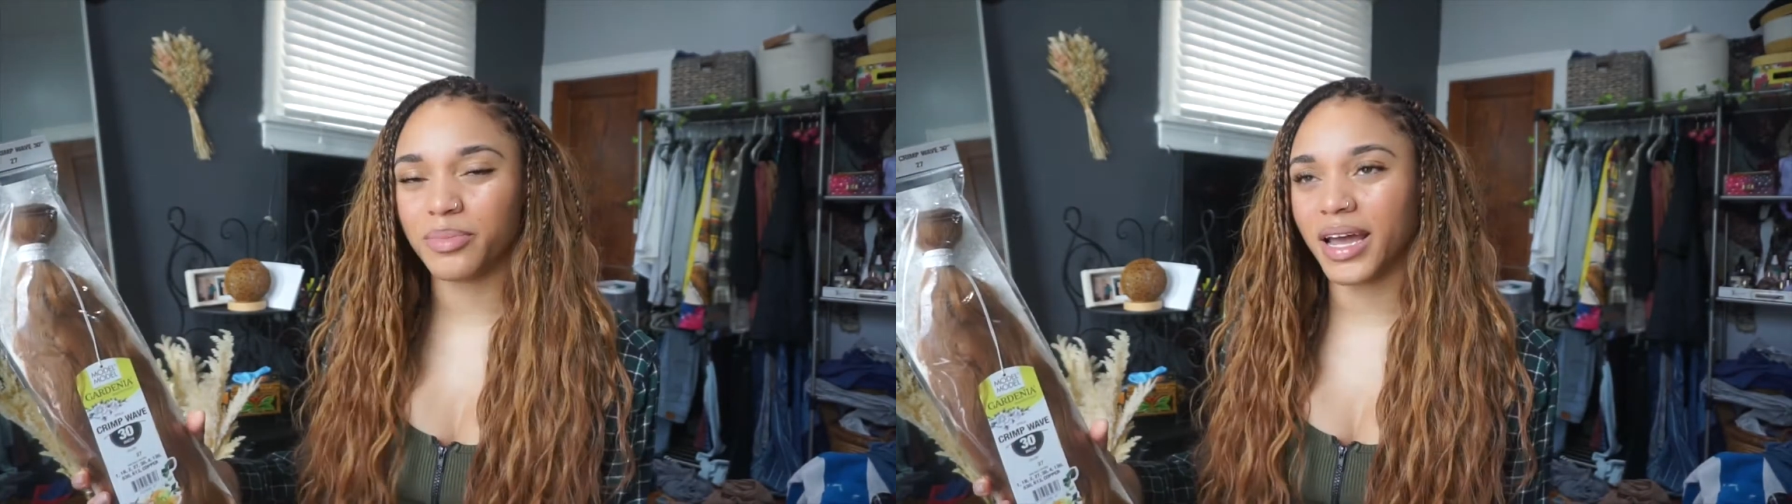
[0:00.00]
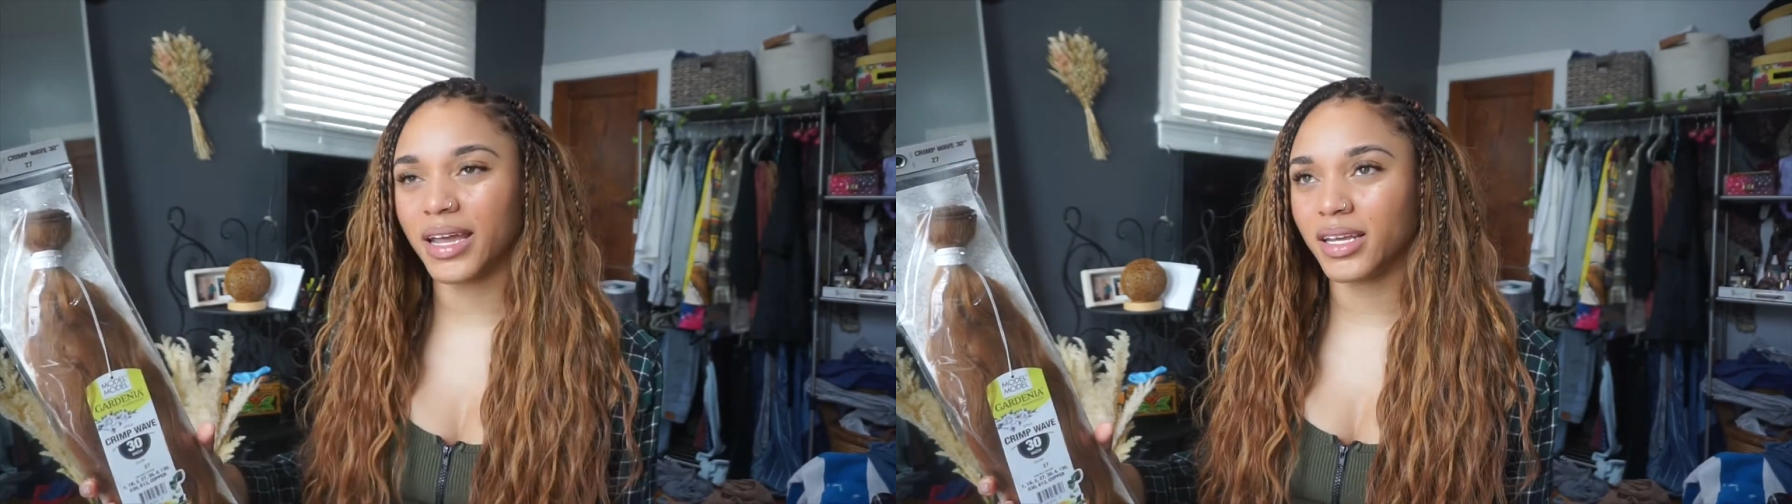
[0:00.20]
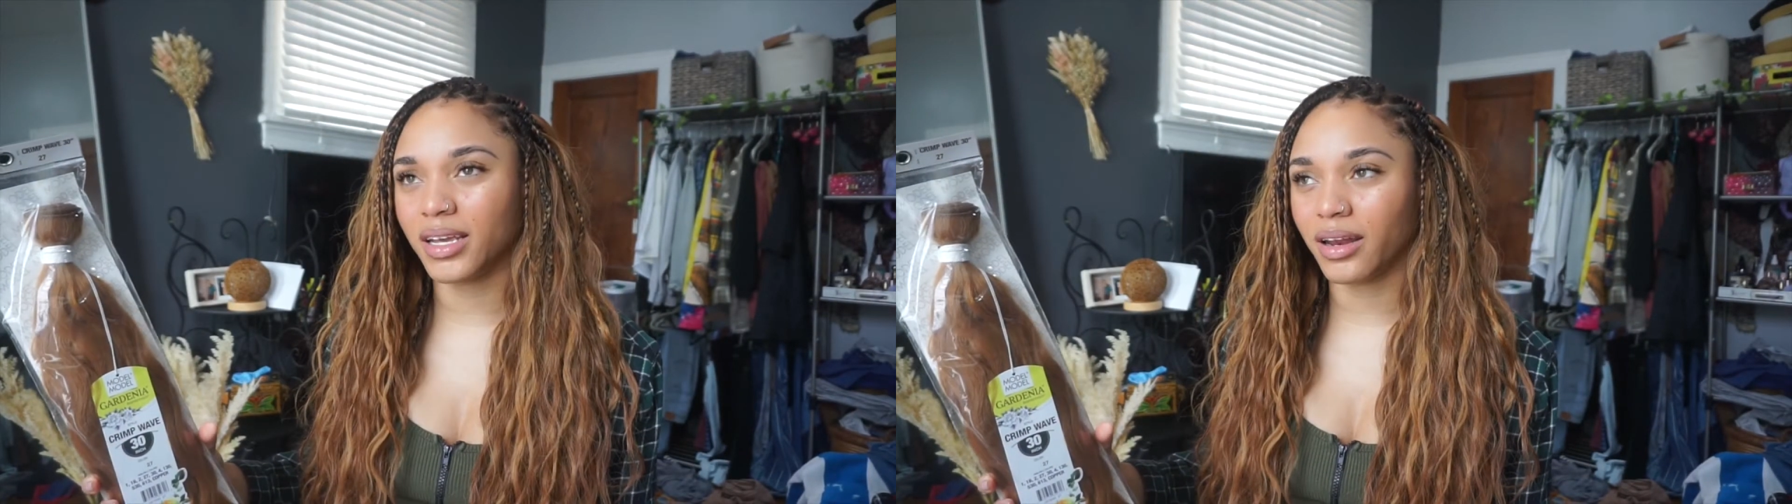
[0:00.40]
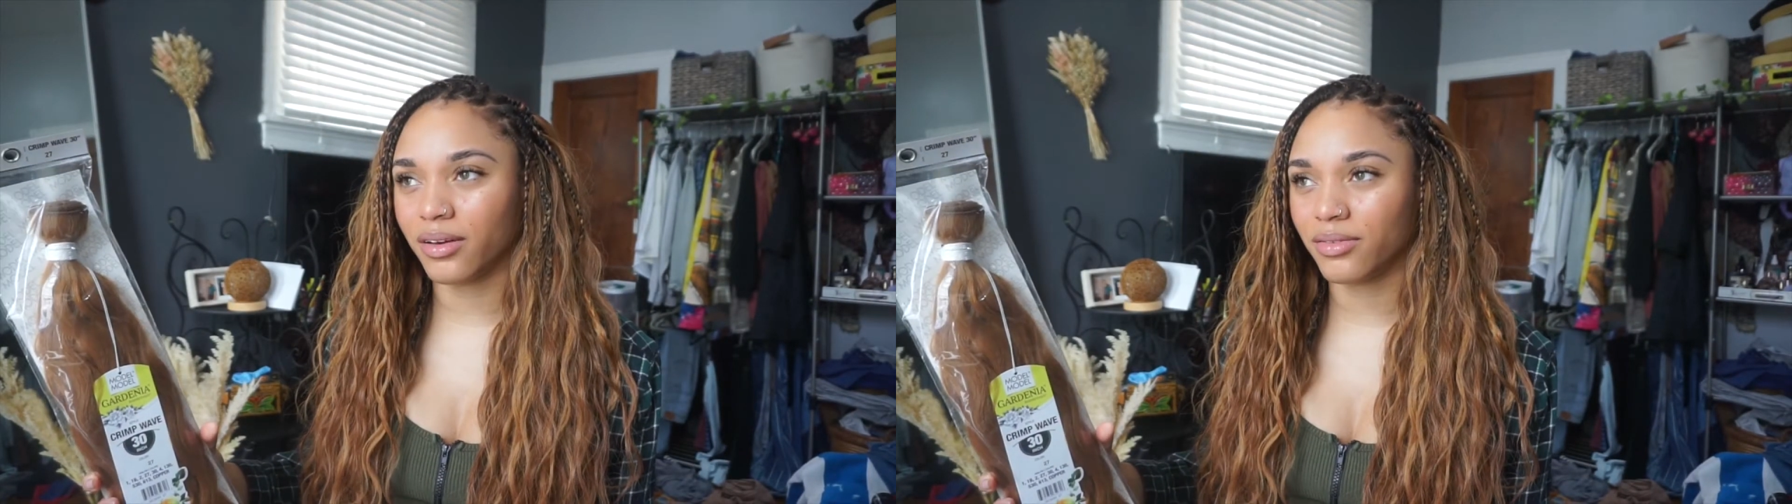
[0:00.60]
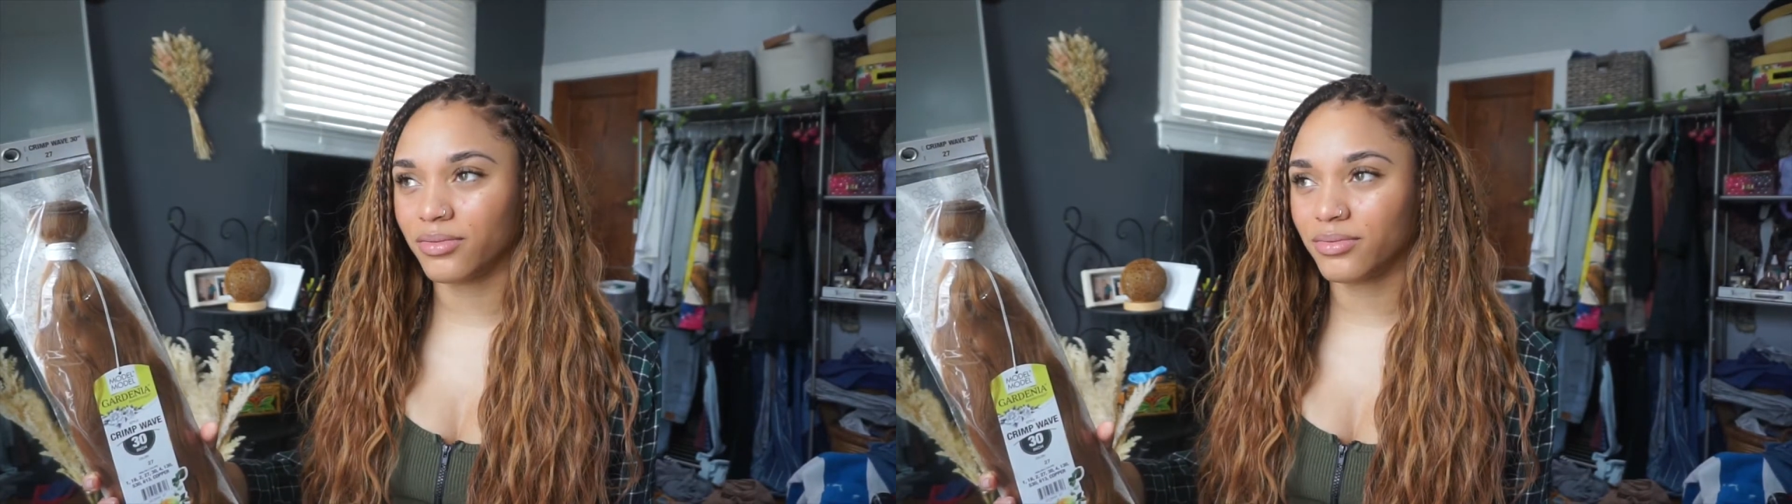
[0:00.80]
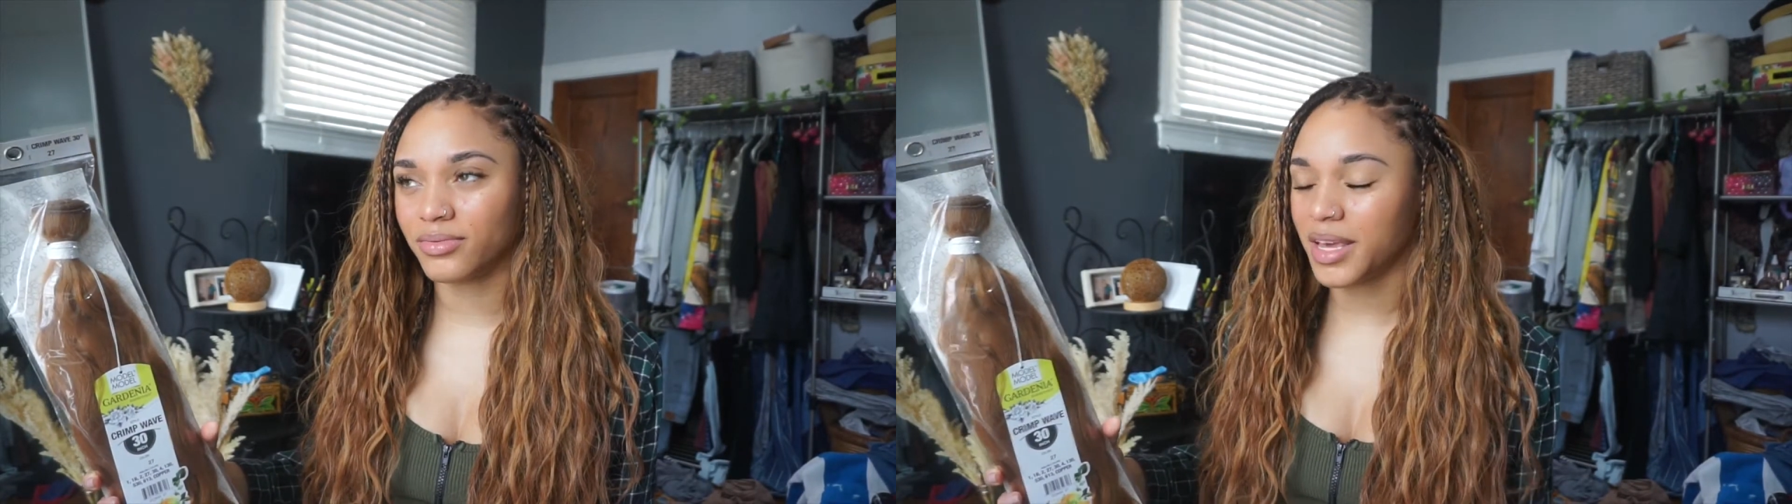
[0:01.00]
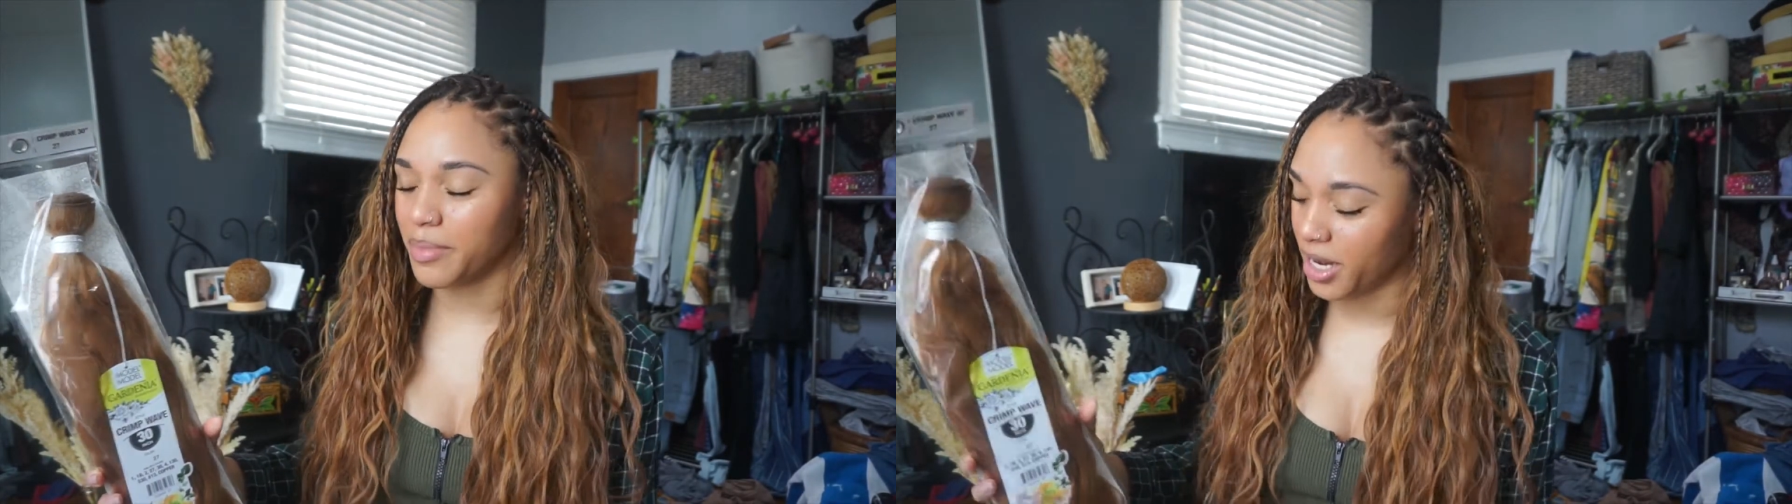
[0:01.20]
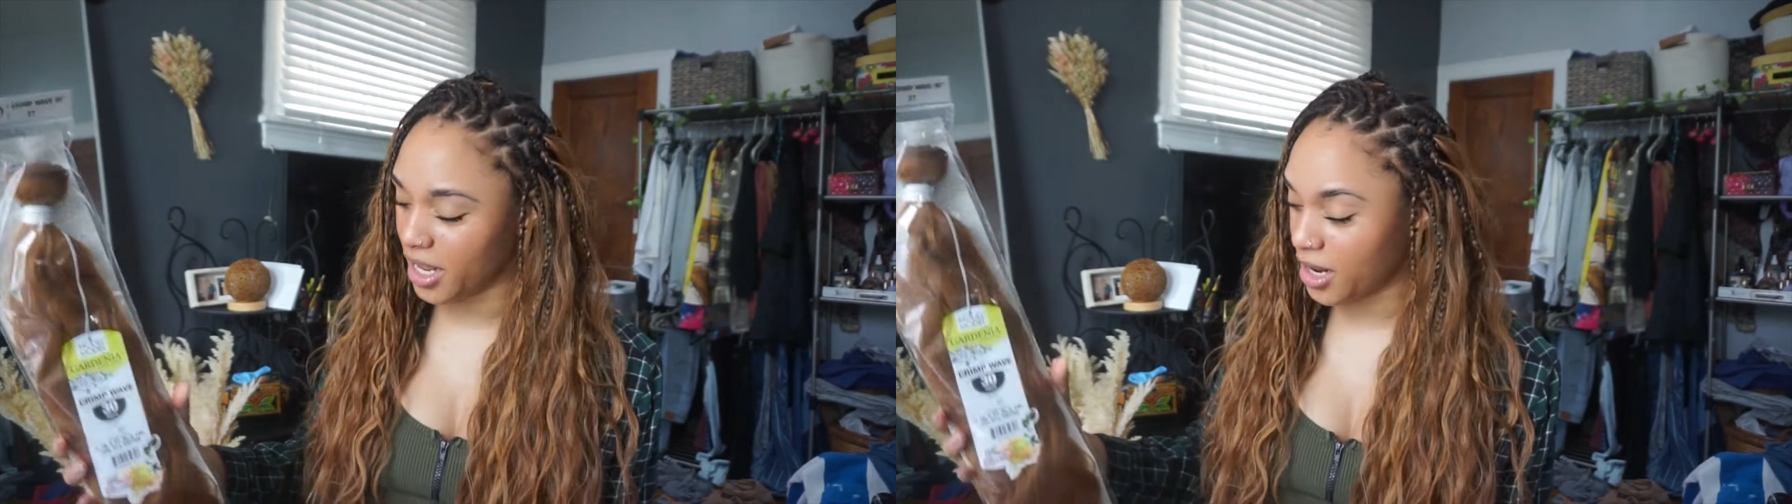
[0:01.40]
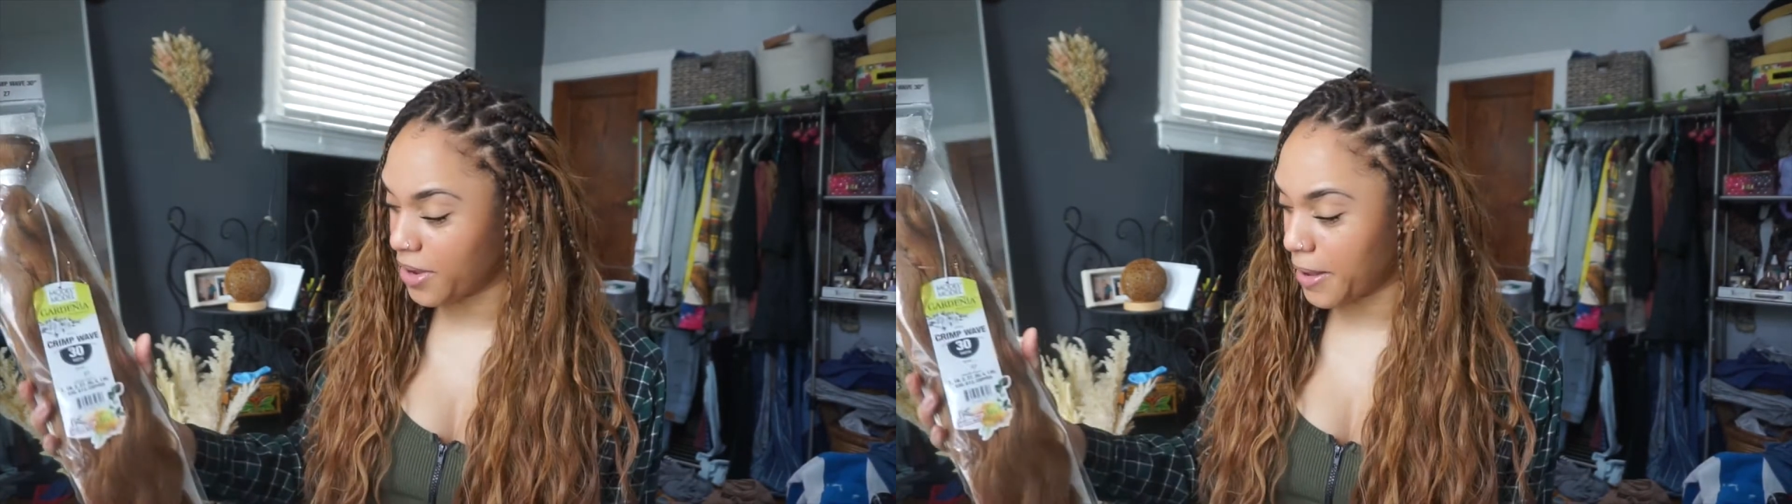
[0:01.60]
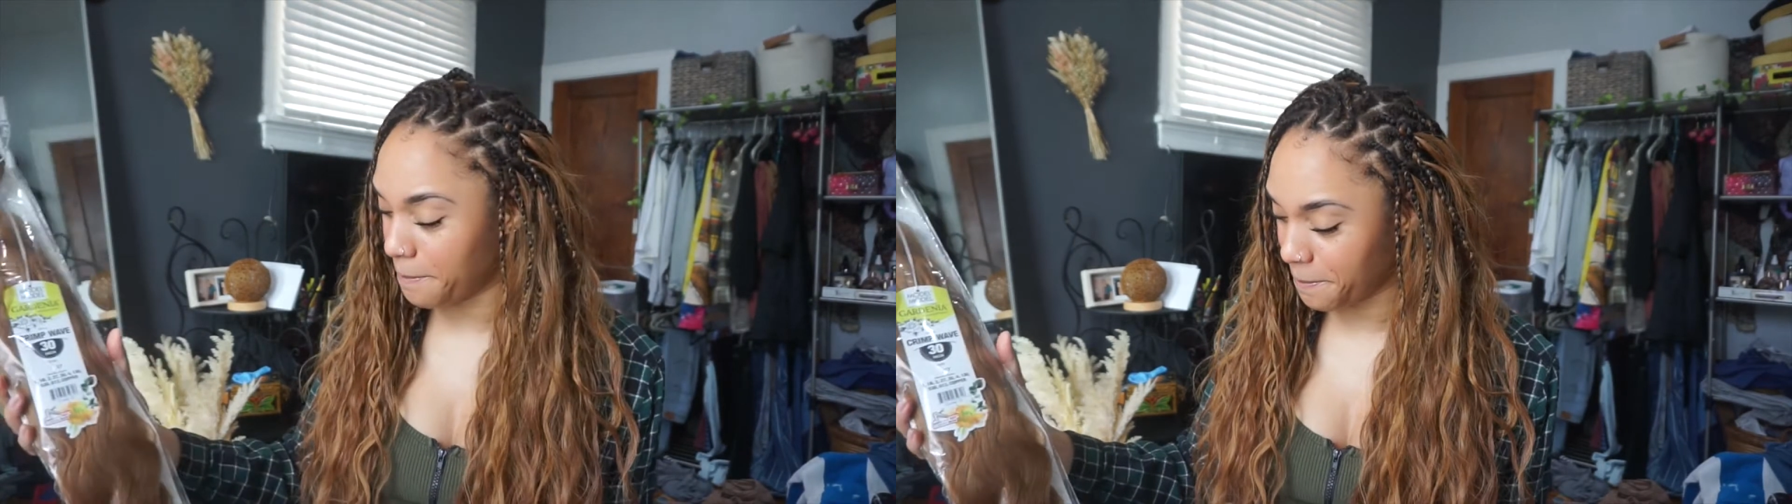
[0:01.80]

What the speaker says: my idea now. Damn it. Anyway,